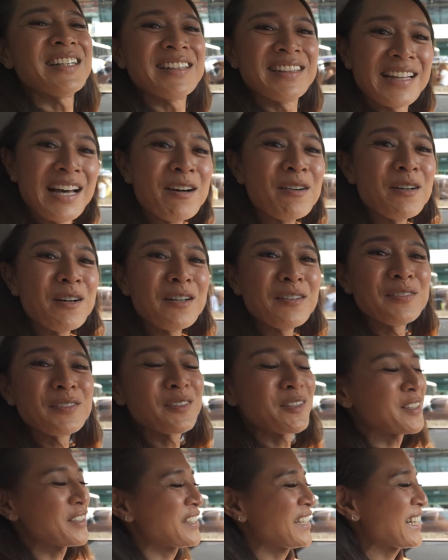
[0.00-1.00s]
Now off to
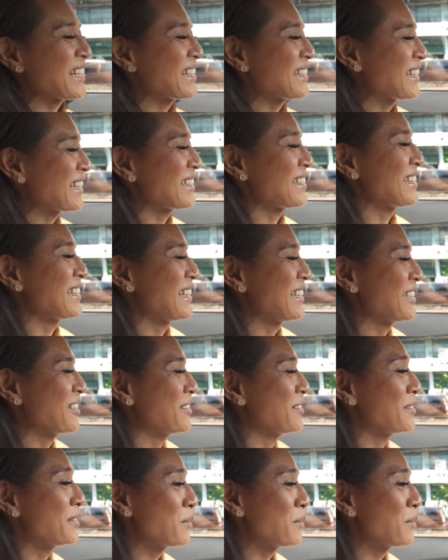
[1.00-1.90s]
our second destination.